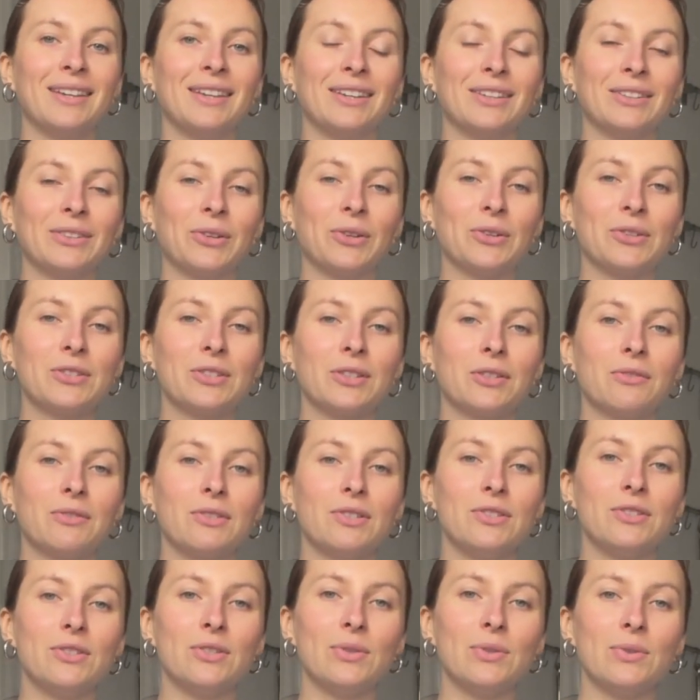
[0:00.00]
you can also
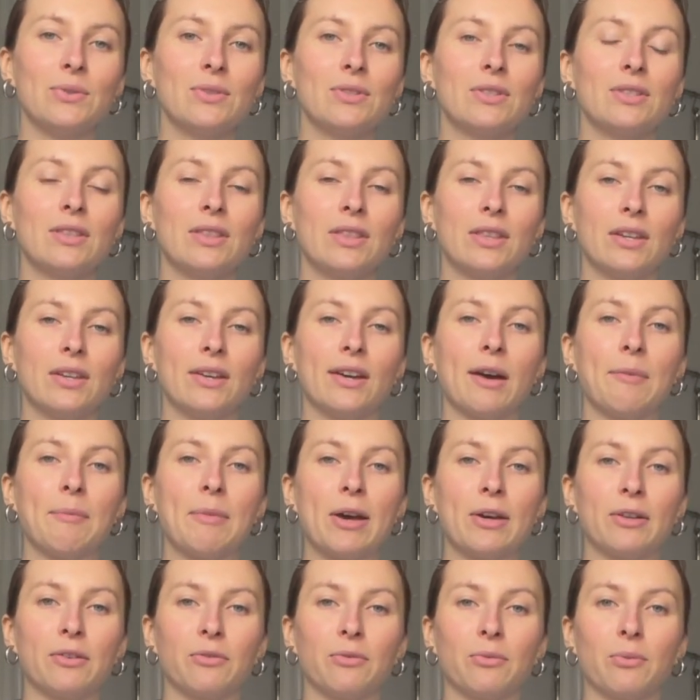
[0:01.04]
reduce the
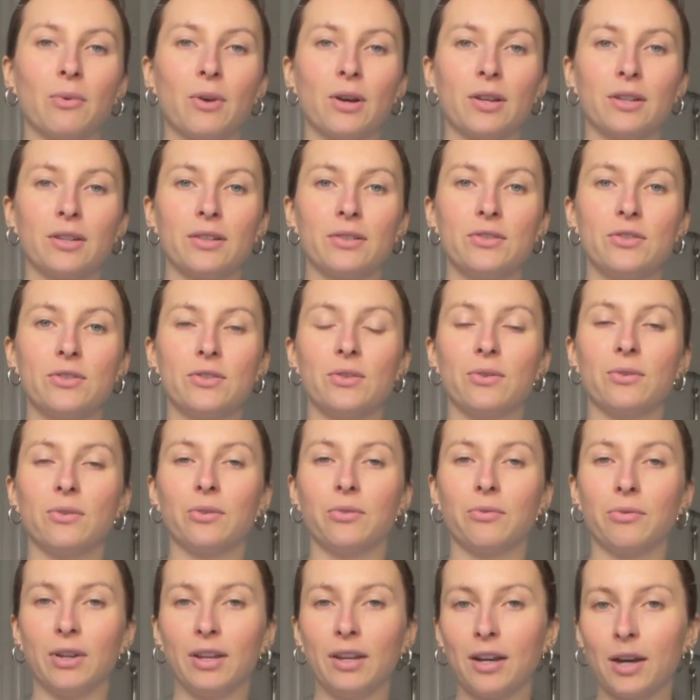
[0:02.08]
amount of water to
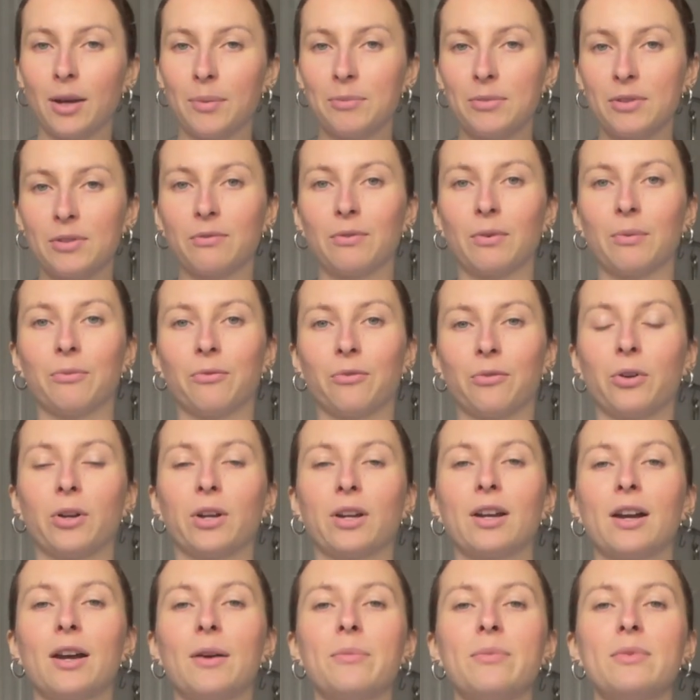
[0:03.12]
3 cups from 4
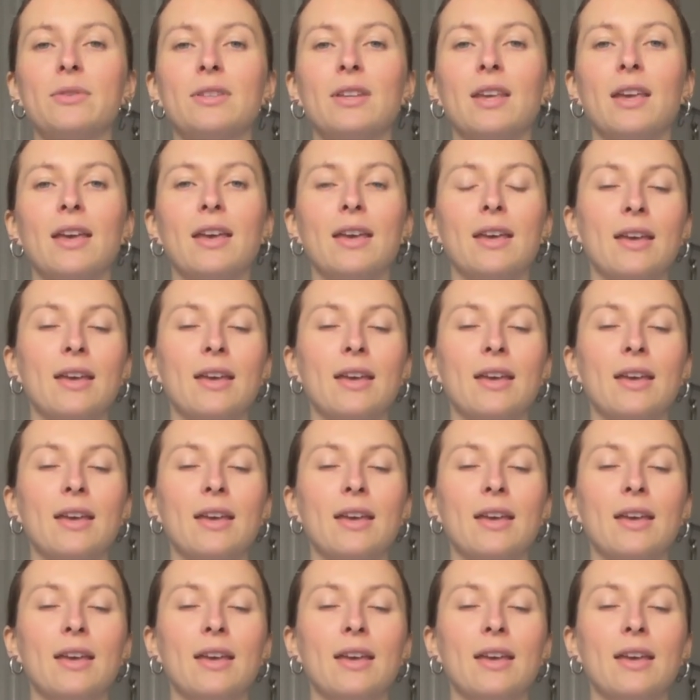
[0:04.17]
cups,